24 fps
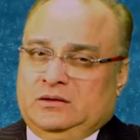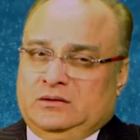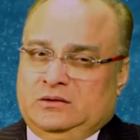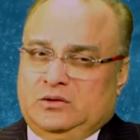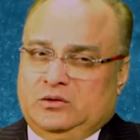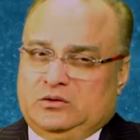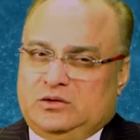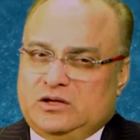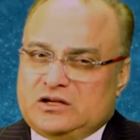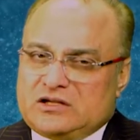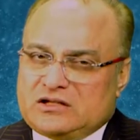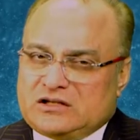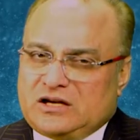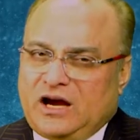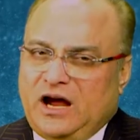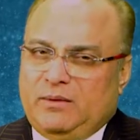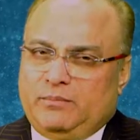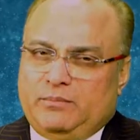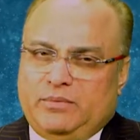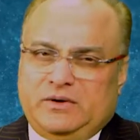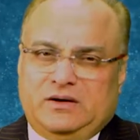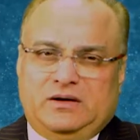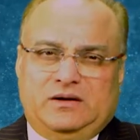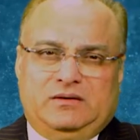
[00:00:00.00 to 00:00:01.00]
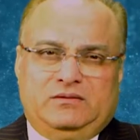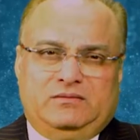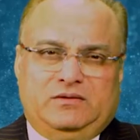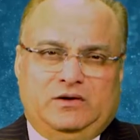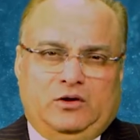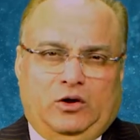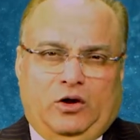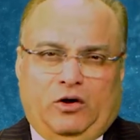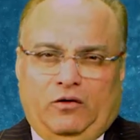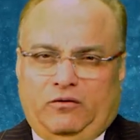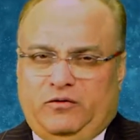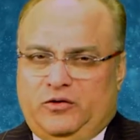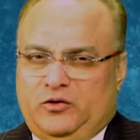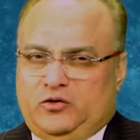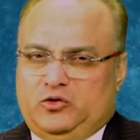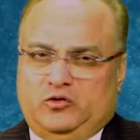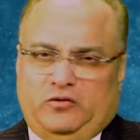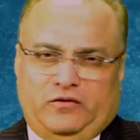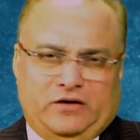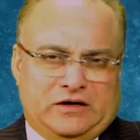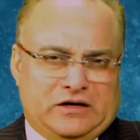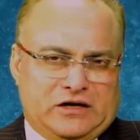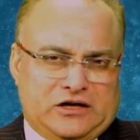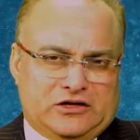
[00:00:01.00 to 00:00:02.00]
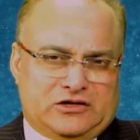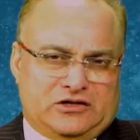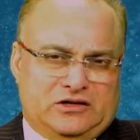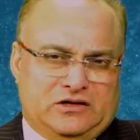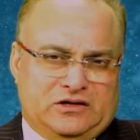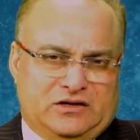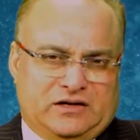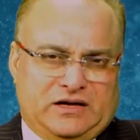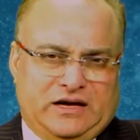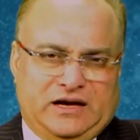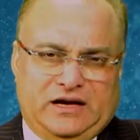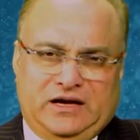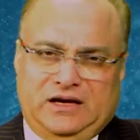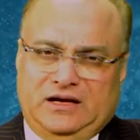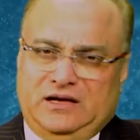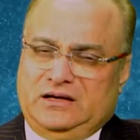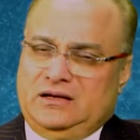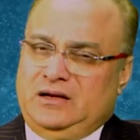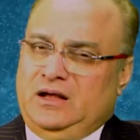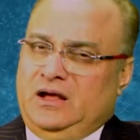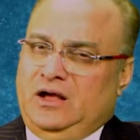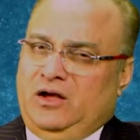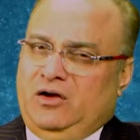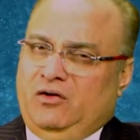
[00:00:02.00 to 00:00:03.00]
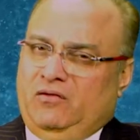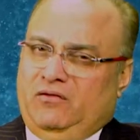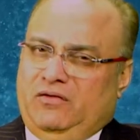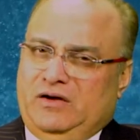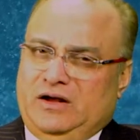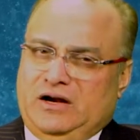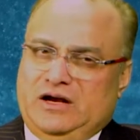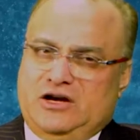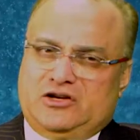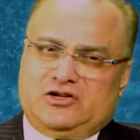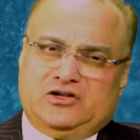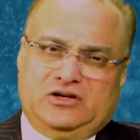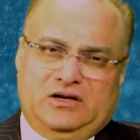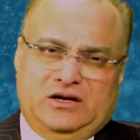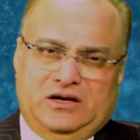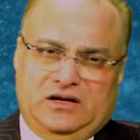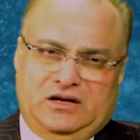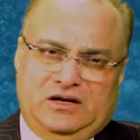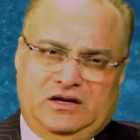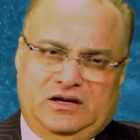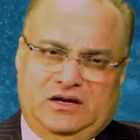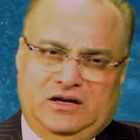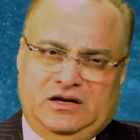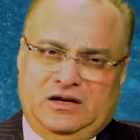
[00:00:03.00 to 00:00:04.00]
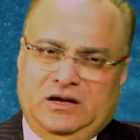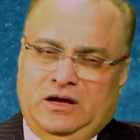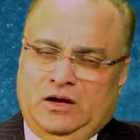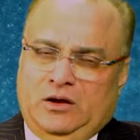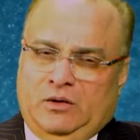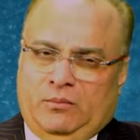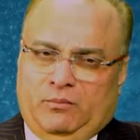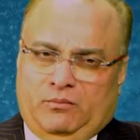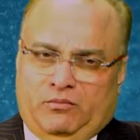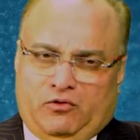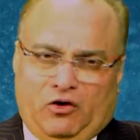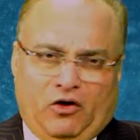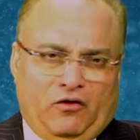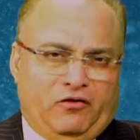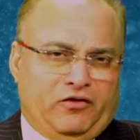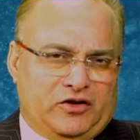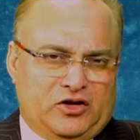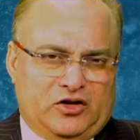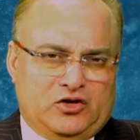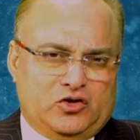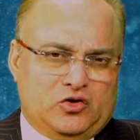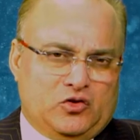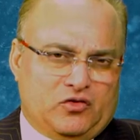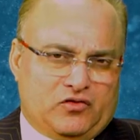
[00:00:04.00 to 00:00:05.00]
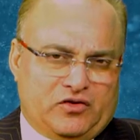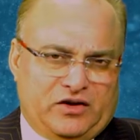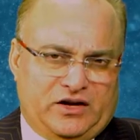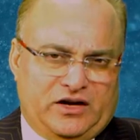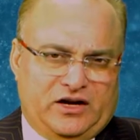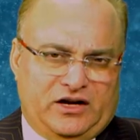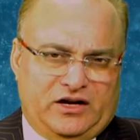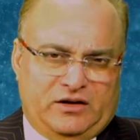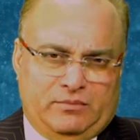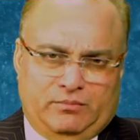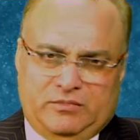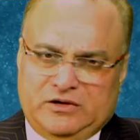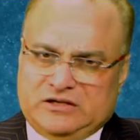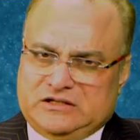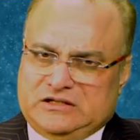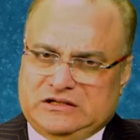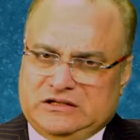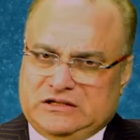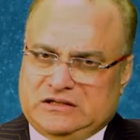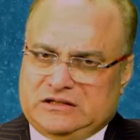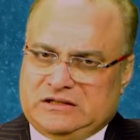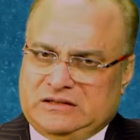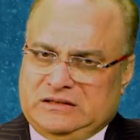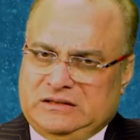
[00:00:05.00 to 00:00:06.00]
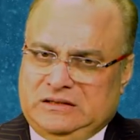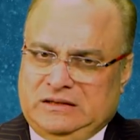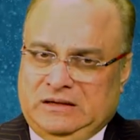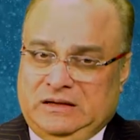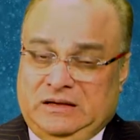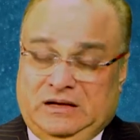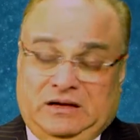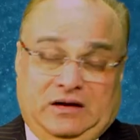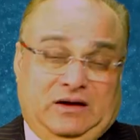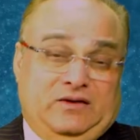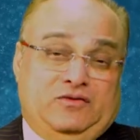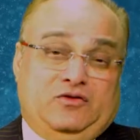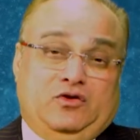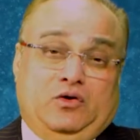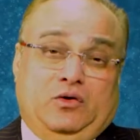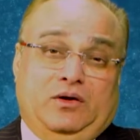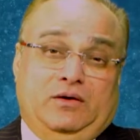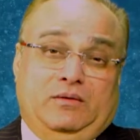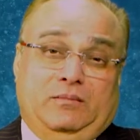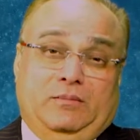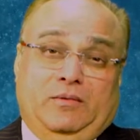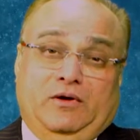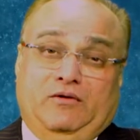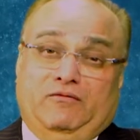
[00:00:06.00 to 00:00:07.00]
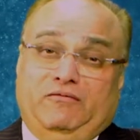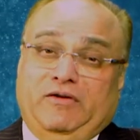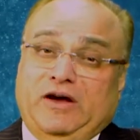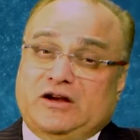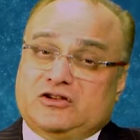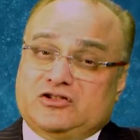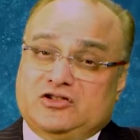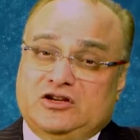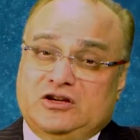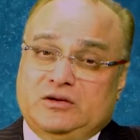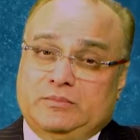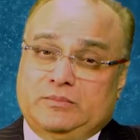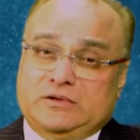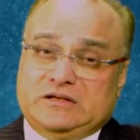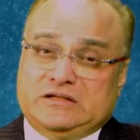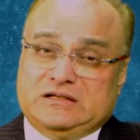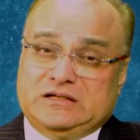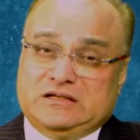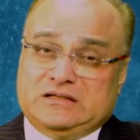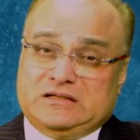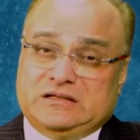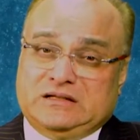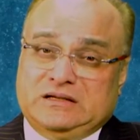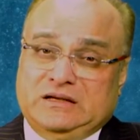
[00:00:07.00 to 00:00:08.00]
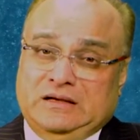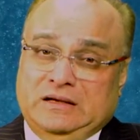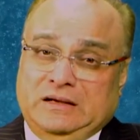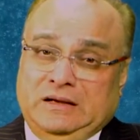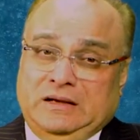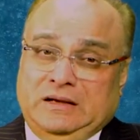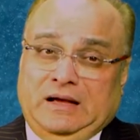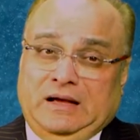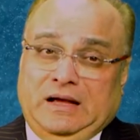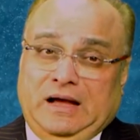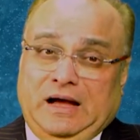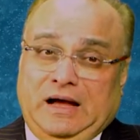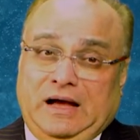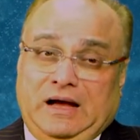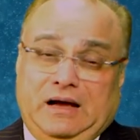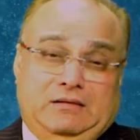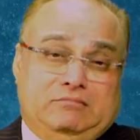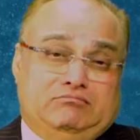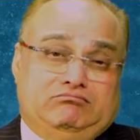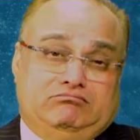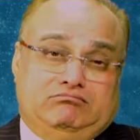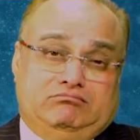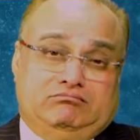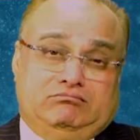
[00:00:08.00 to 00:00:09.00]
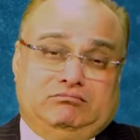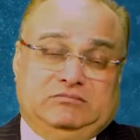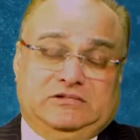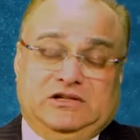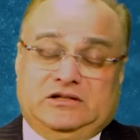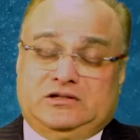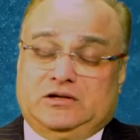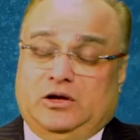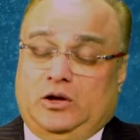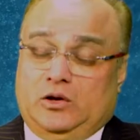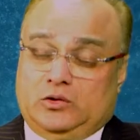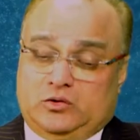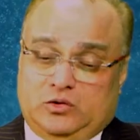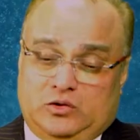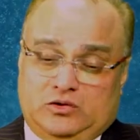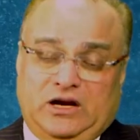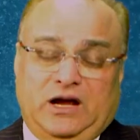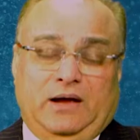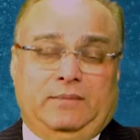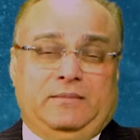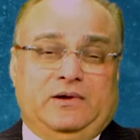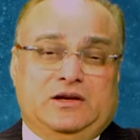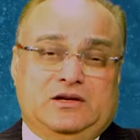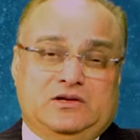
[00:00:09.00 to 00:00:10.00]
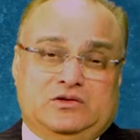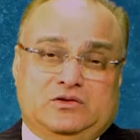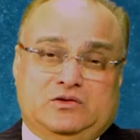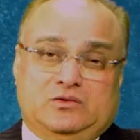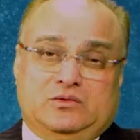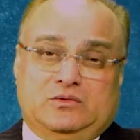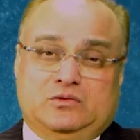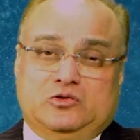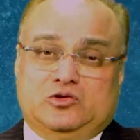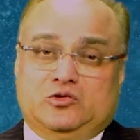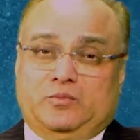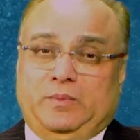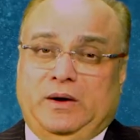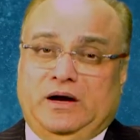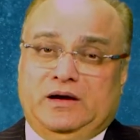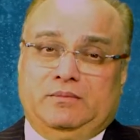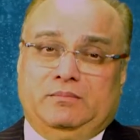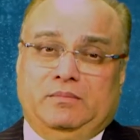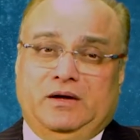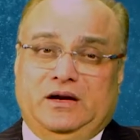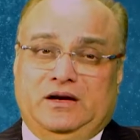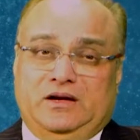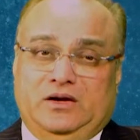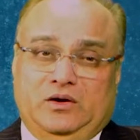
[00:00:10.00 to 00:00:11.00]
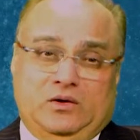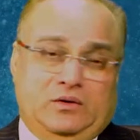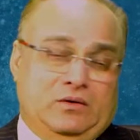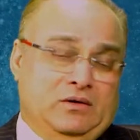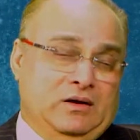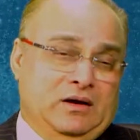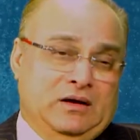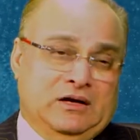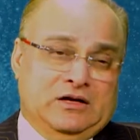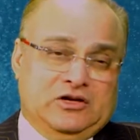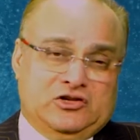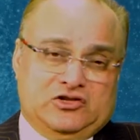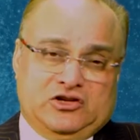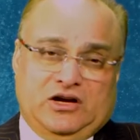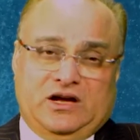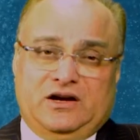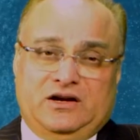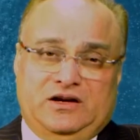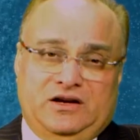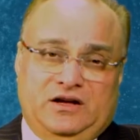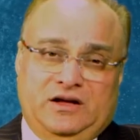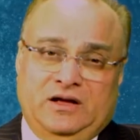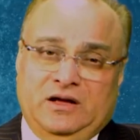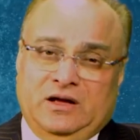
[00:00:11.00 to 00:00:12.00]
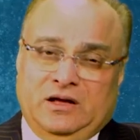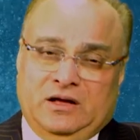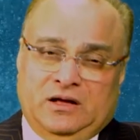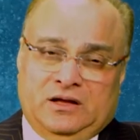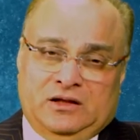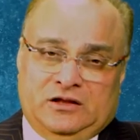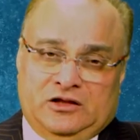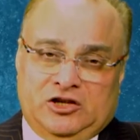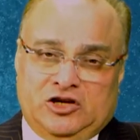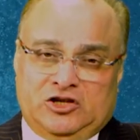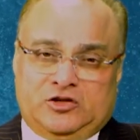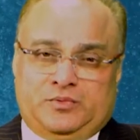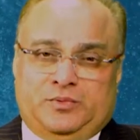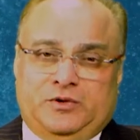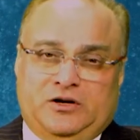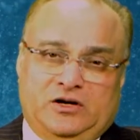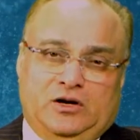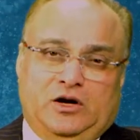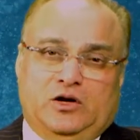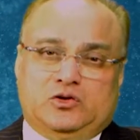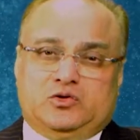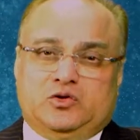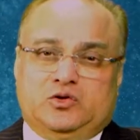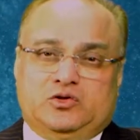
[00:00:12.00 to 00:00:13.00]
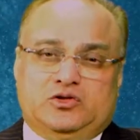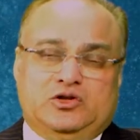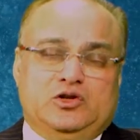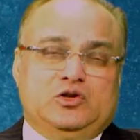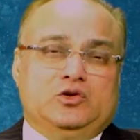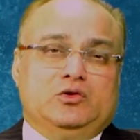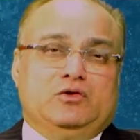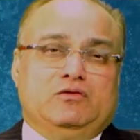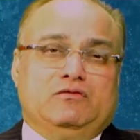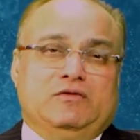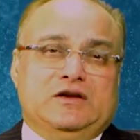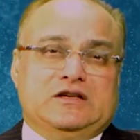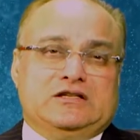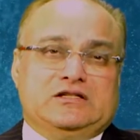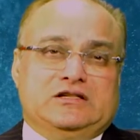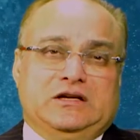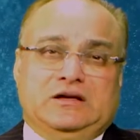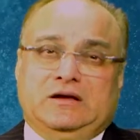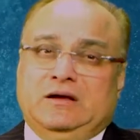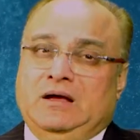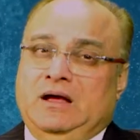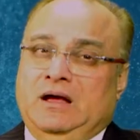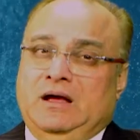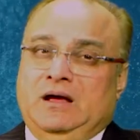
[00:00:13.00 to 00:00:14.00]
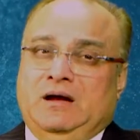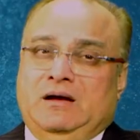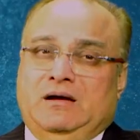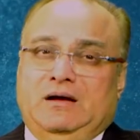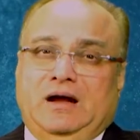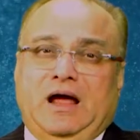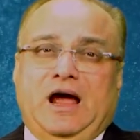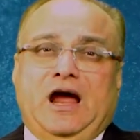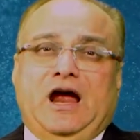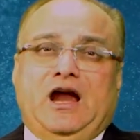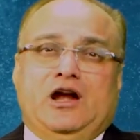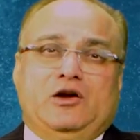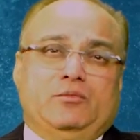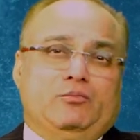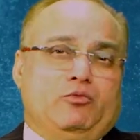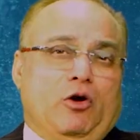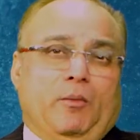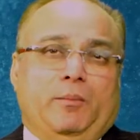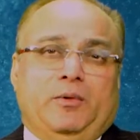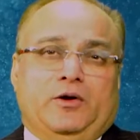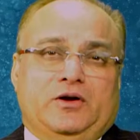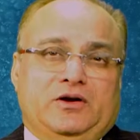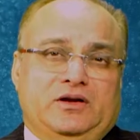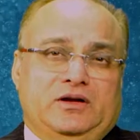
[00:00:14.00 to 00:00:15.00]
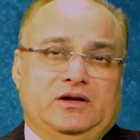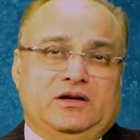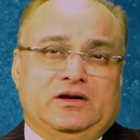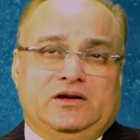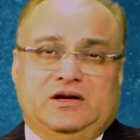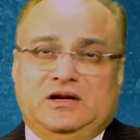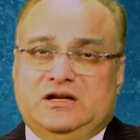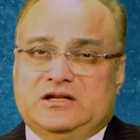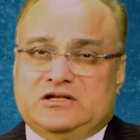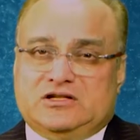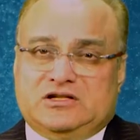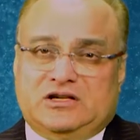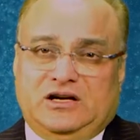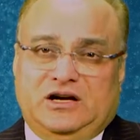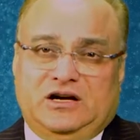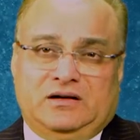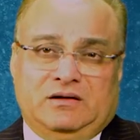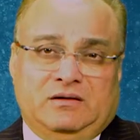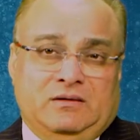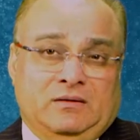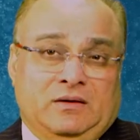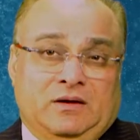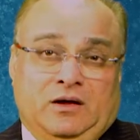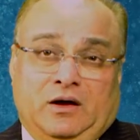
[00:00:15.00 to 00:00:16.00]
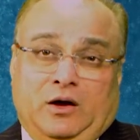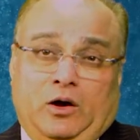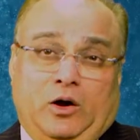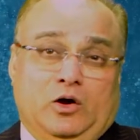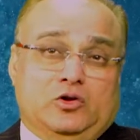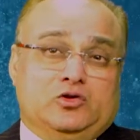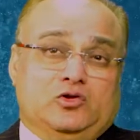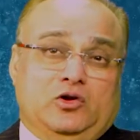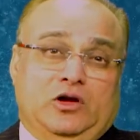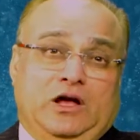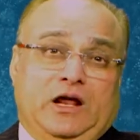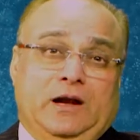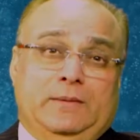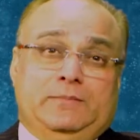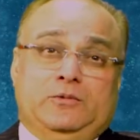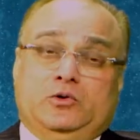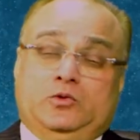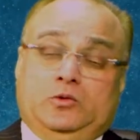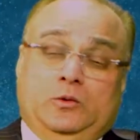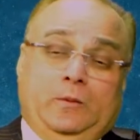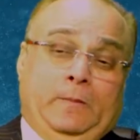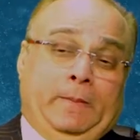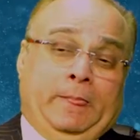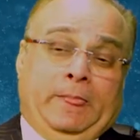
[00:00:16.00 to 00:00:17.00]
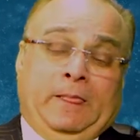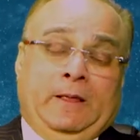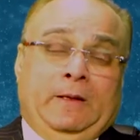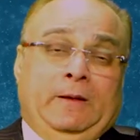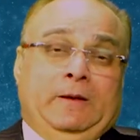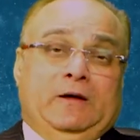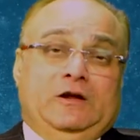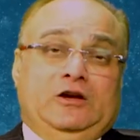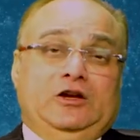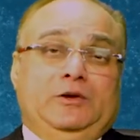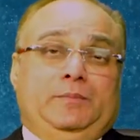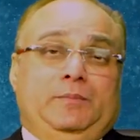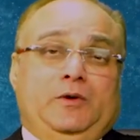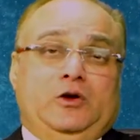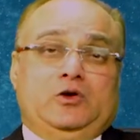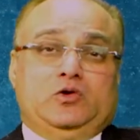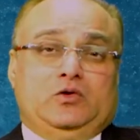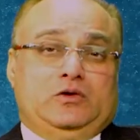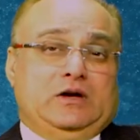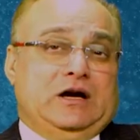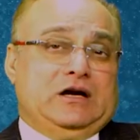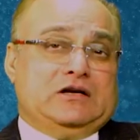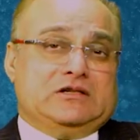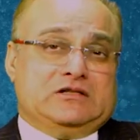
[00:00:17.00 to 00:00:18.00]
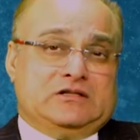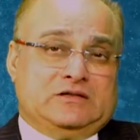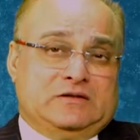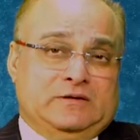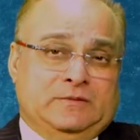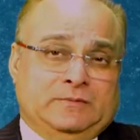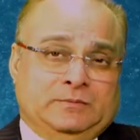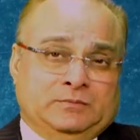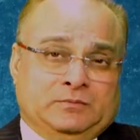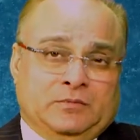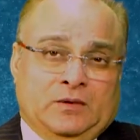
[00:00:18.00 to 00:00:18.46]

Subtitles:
So this time period will offer you financial gain, financial earning, profit in your trade, business, if you're in manufacturing business, and this also timing is to spend money on charity. This period also see you investing land, property, real estate, also help you to repay your debts.